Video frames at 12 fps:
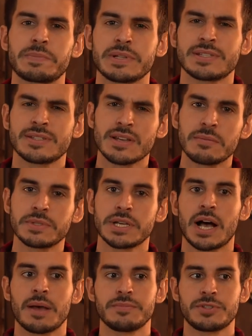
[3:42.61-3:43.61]
but
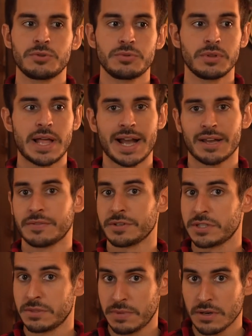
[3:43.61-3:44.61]
sometimes due to lack of
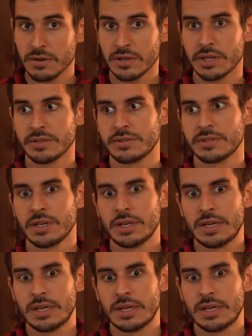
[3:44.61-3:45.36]
experience,